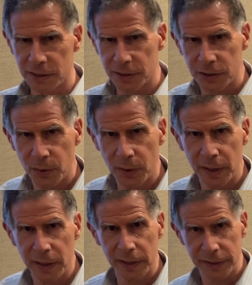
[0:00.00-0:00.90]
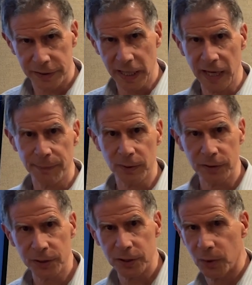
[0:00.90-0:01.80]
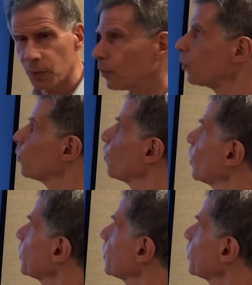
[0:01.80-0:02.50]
just do an example to show what